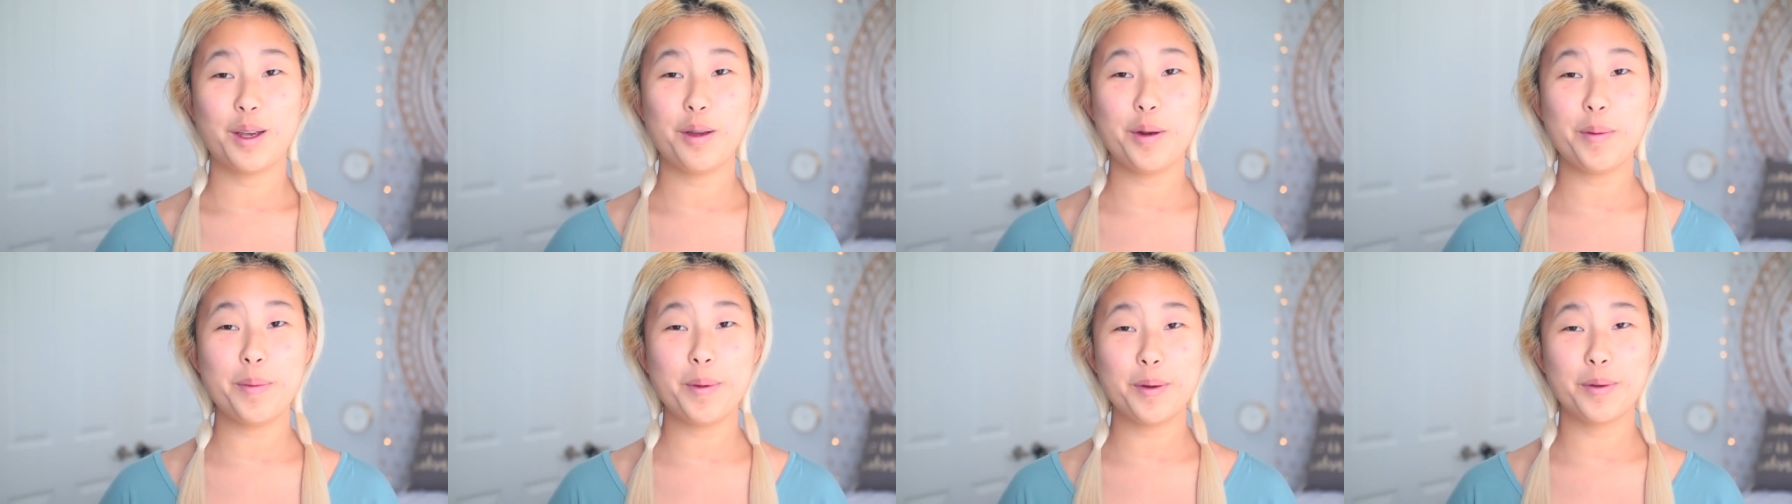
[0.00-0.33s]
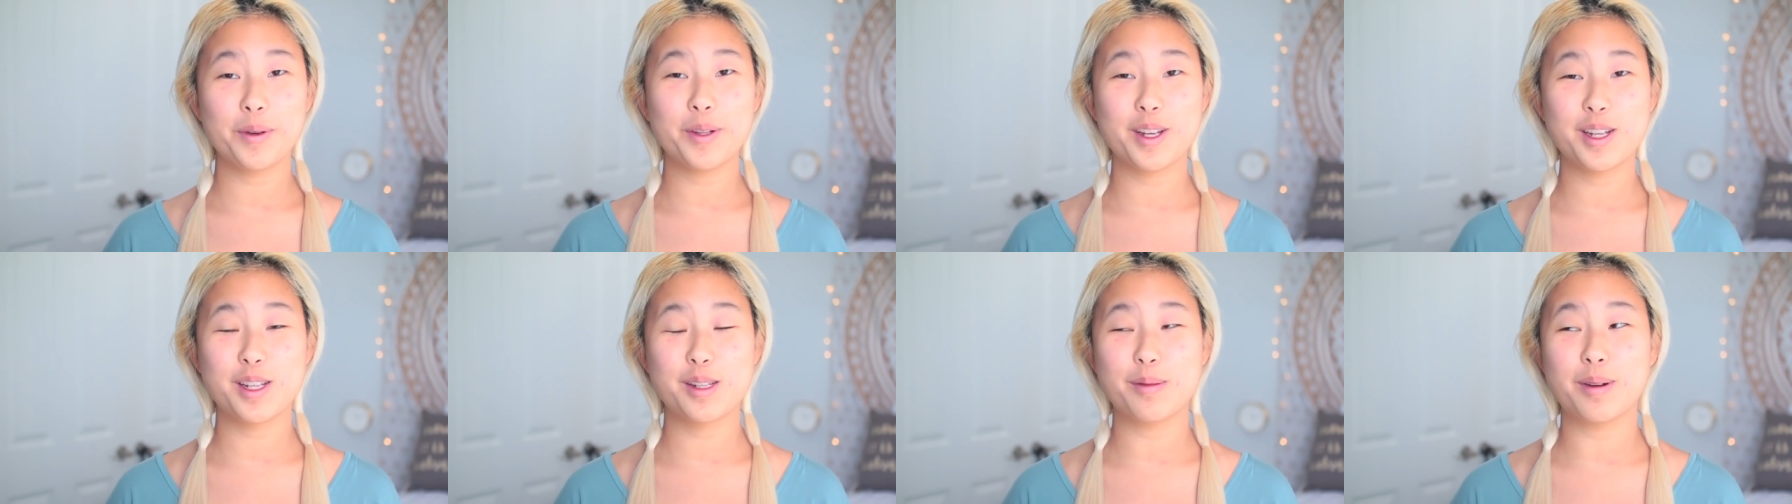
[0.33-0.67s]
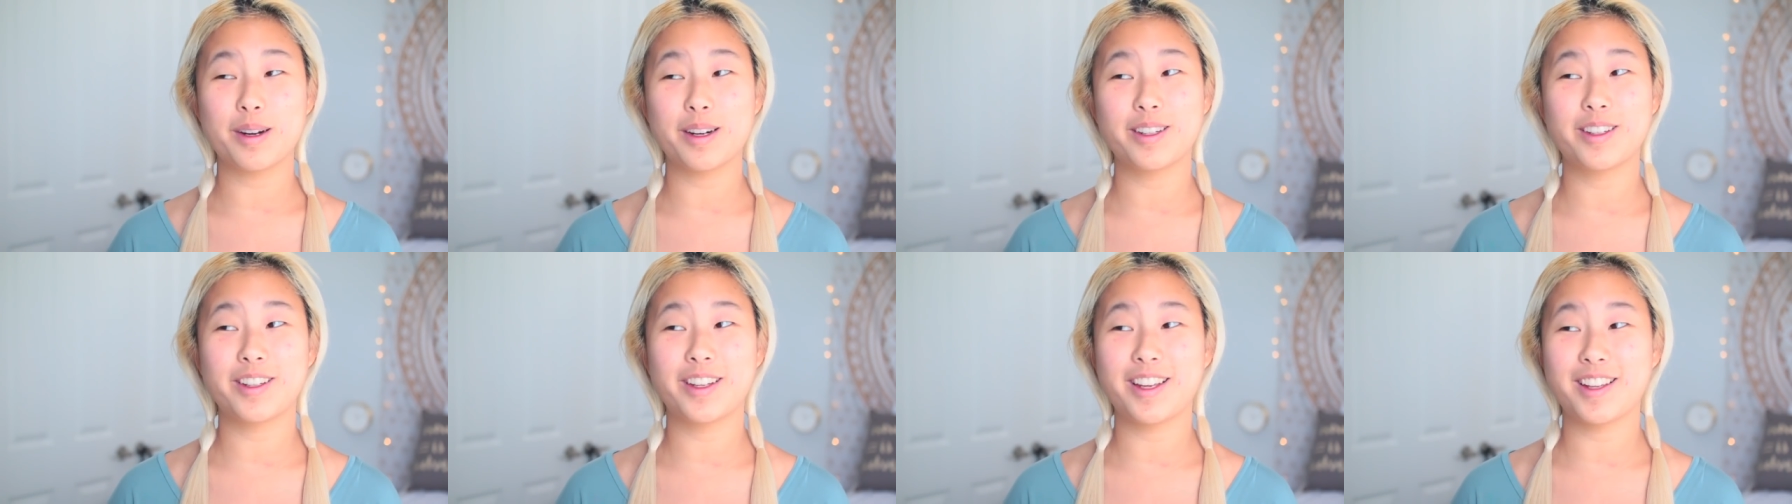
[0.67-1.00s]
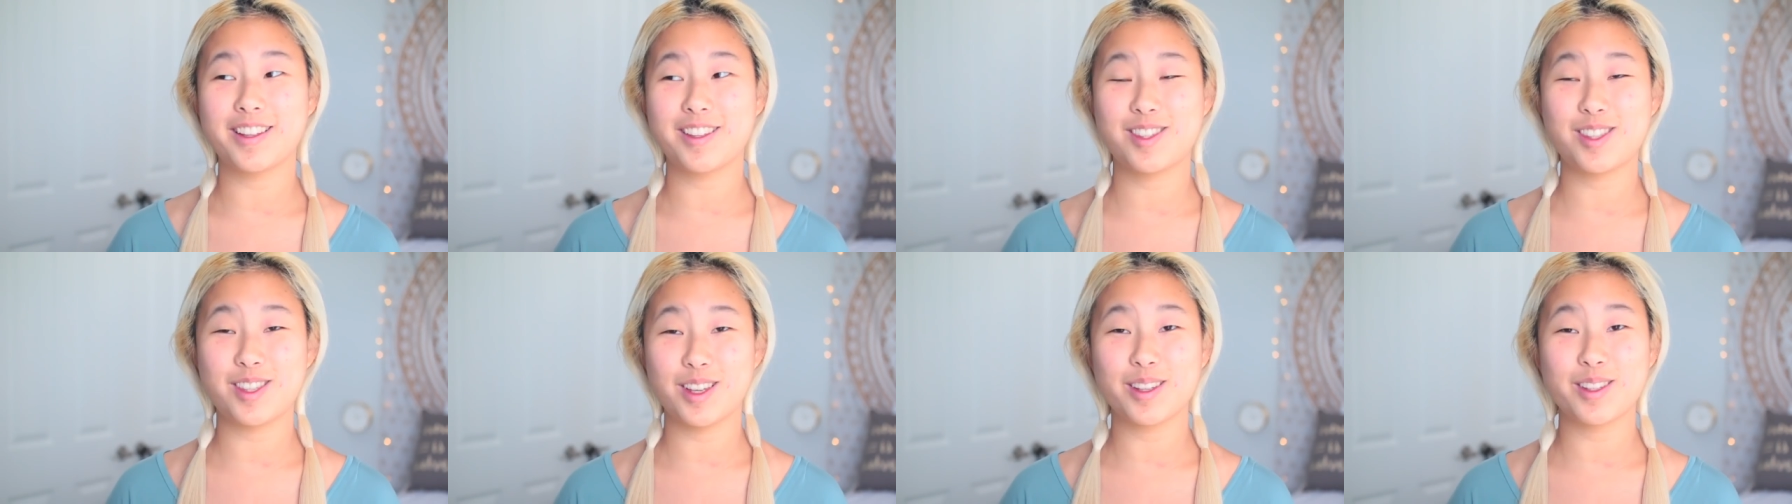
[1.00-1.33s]
It would be really smart to
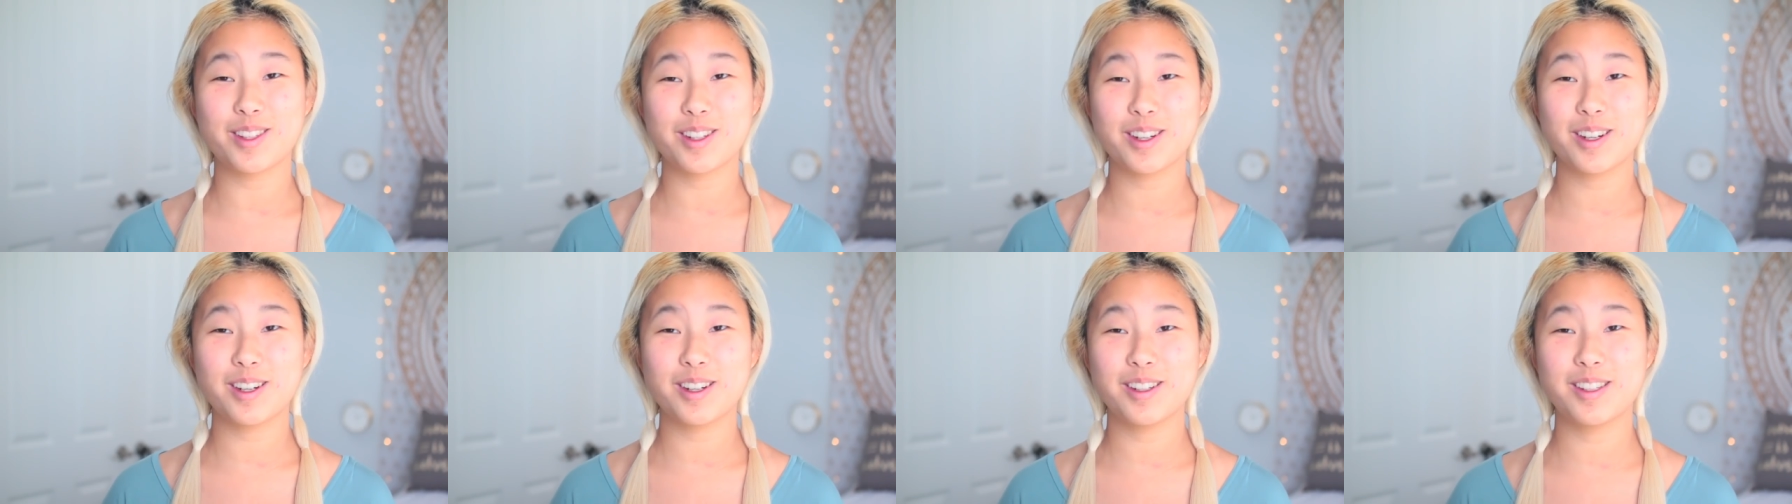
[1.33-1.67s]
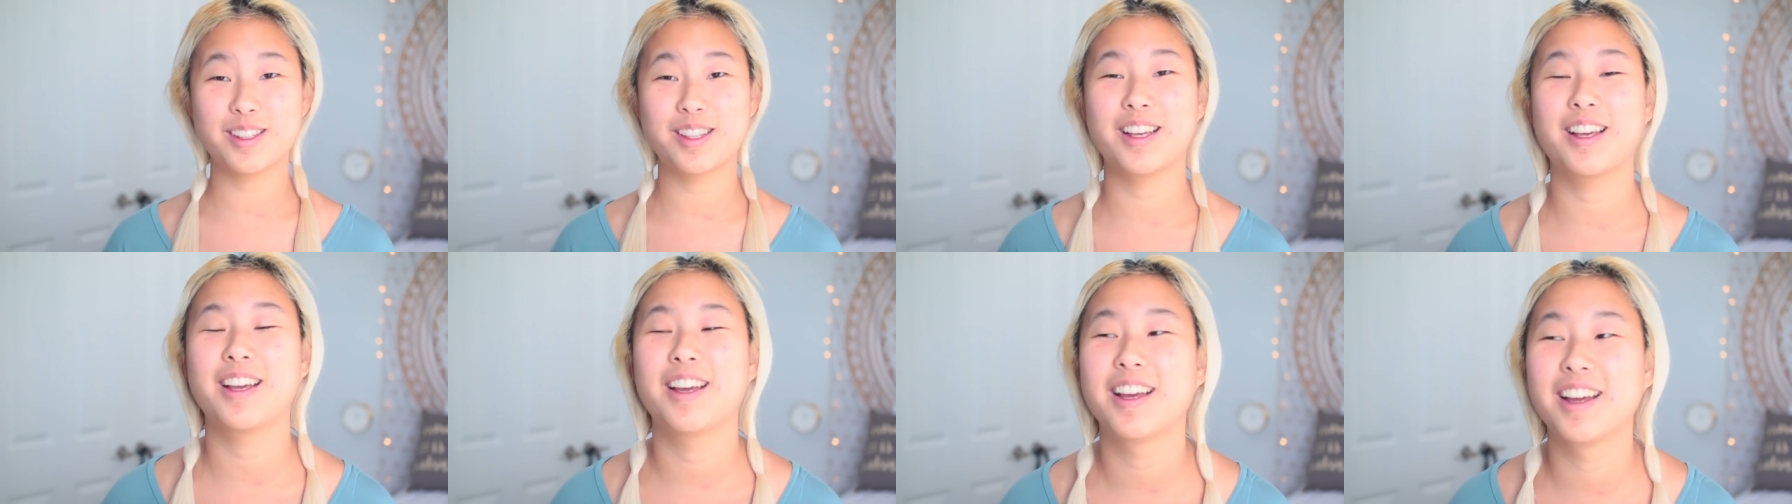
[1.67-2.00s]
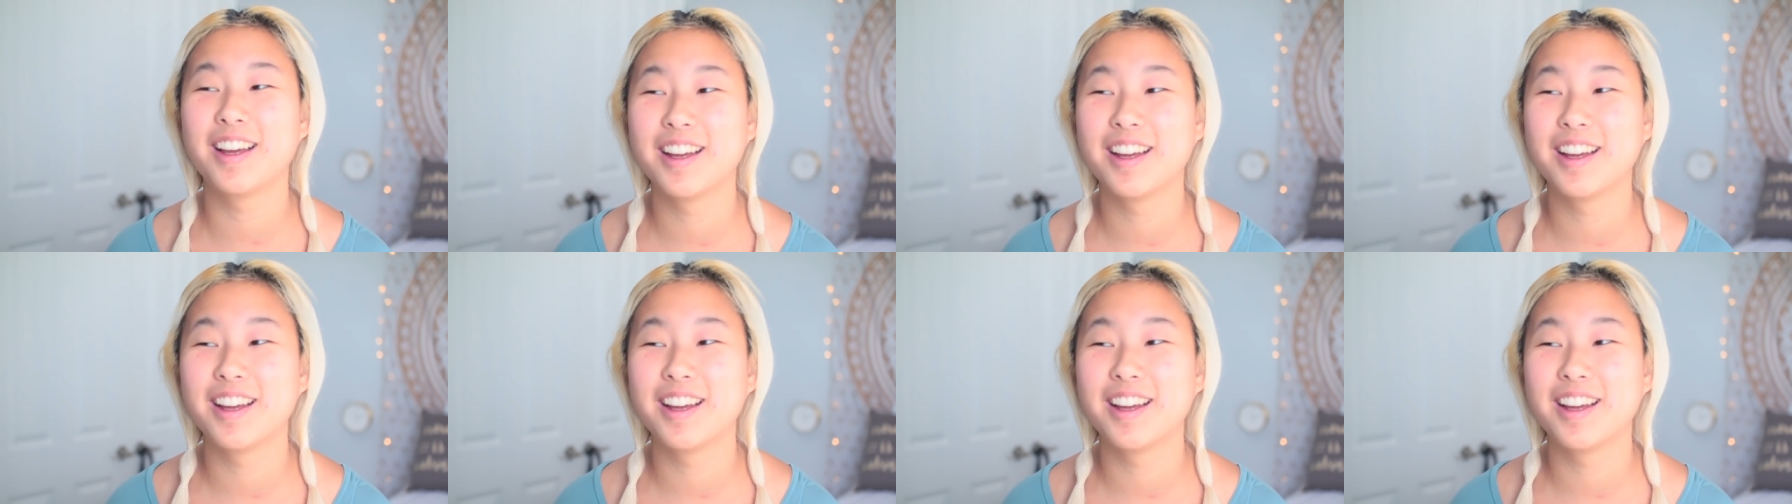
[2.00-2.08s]
get scissors,